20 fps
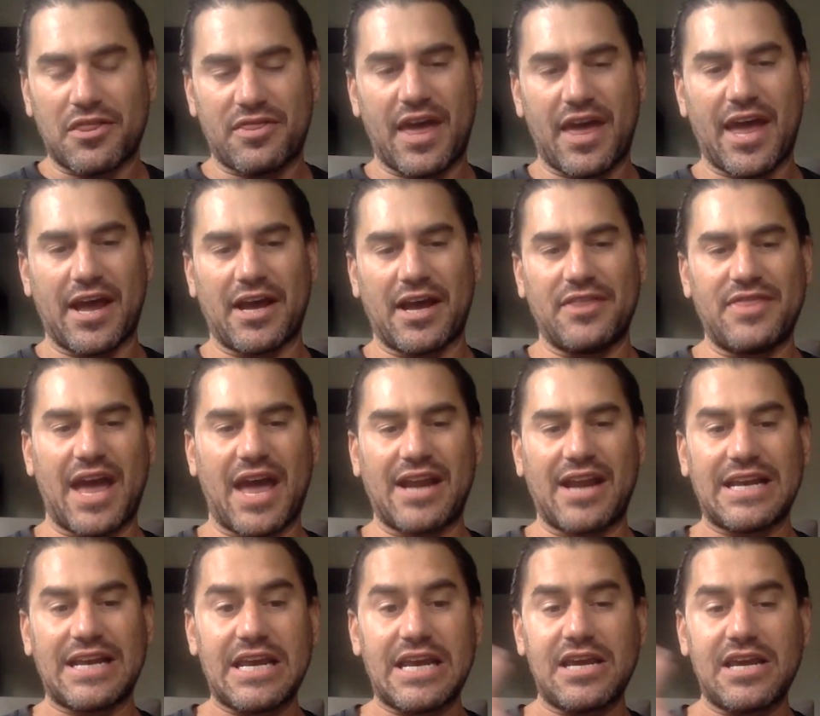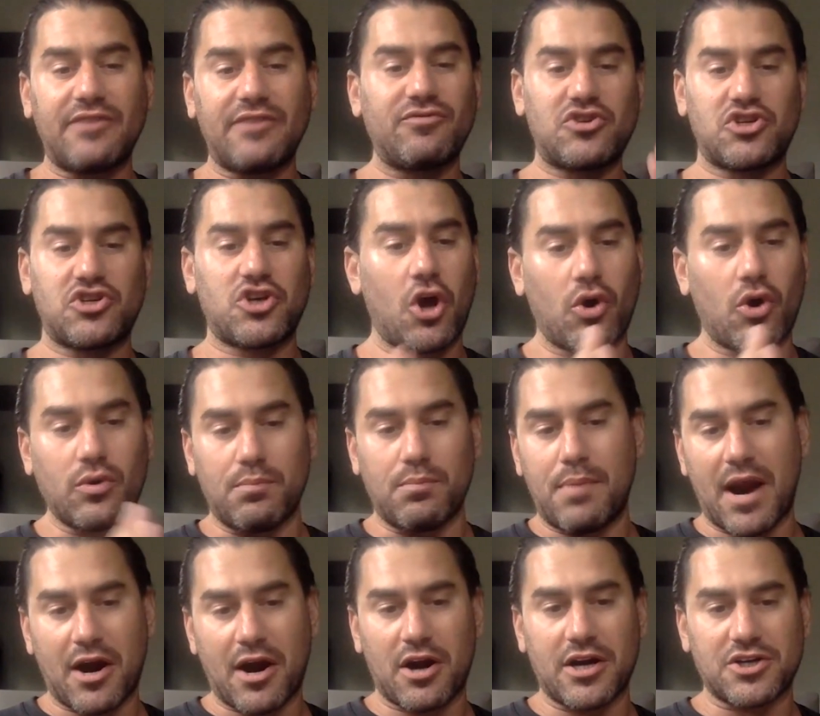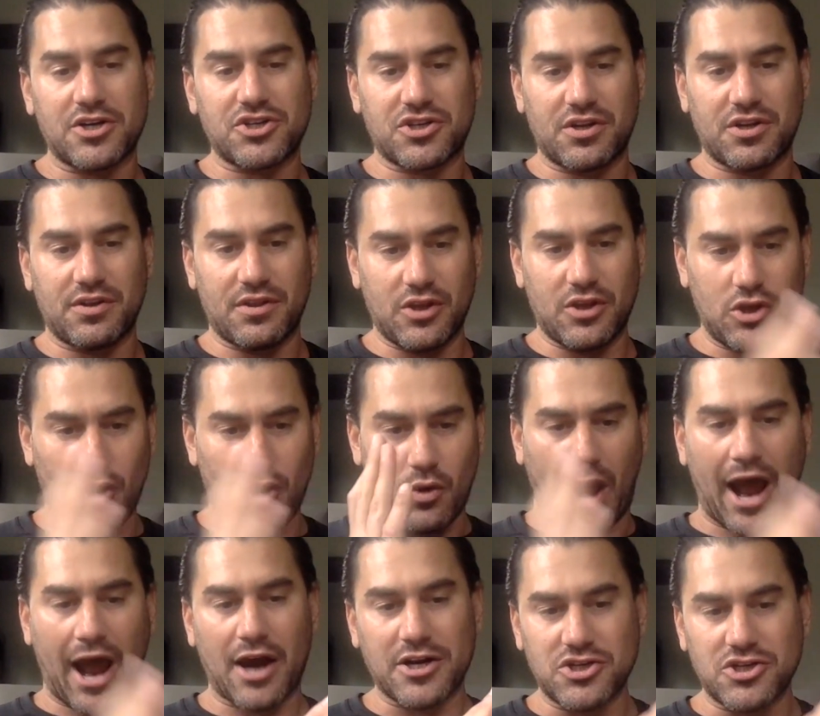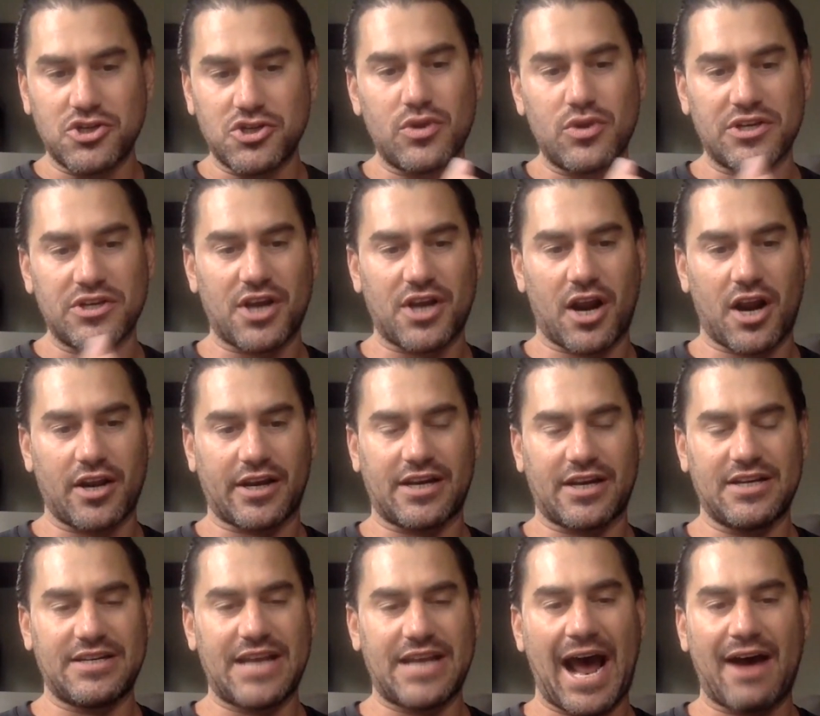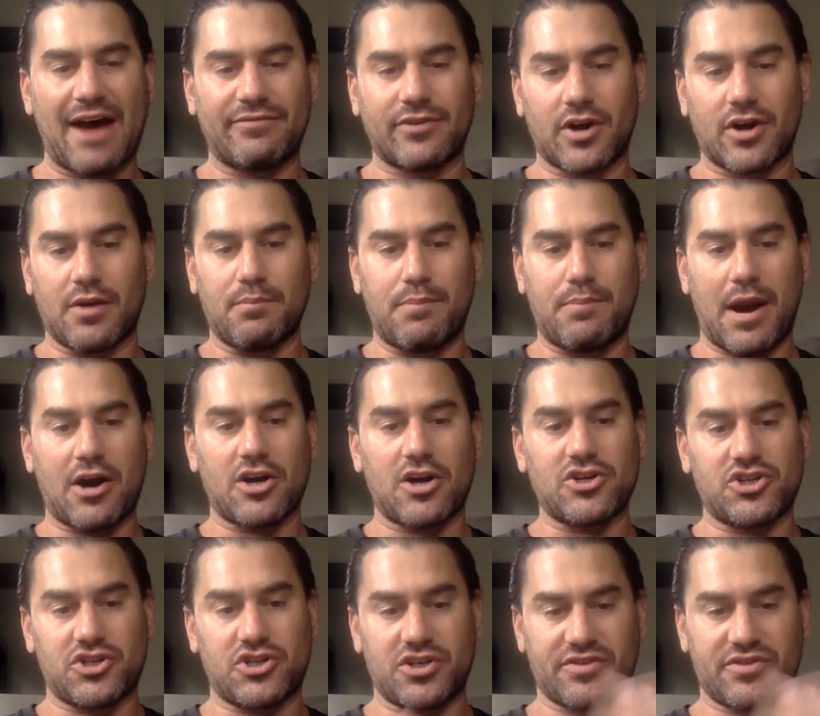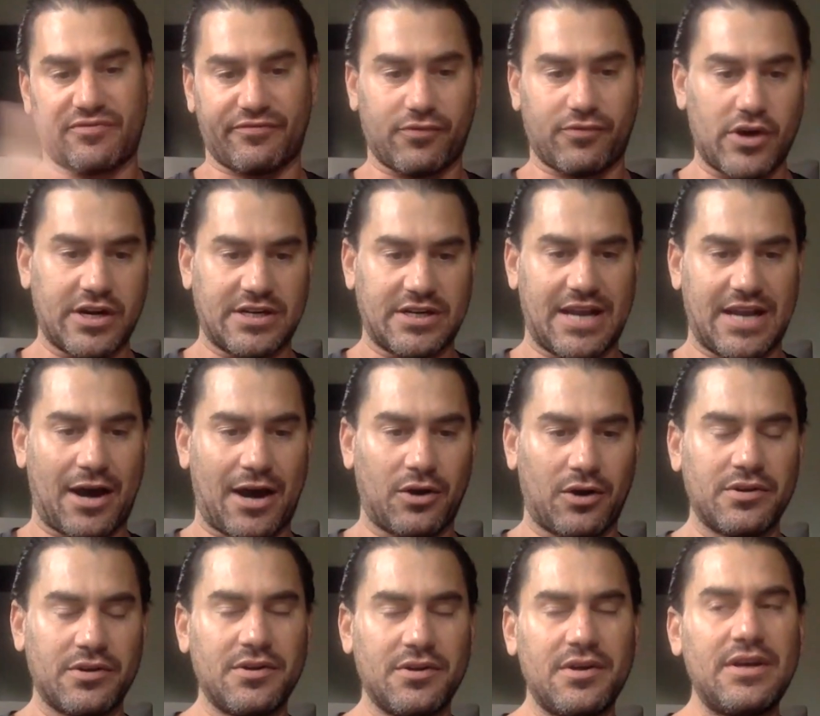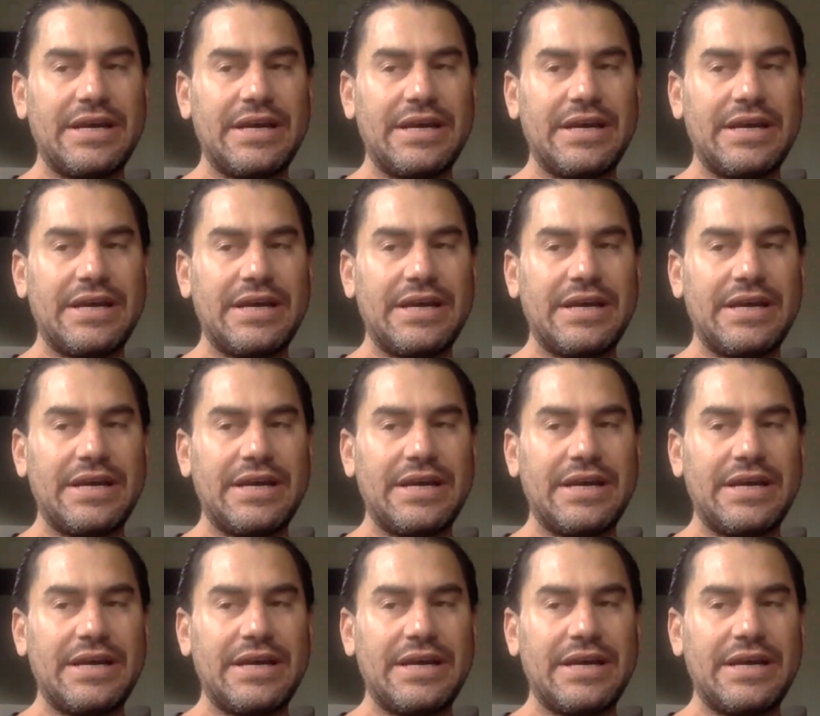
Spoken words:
thing. And then Yves showed Barish, how to do this on a cadaver, and Barish just freaked out.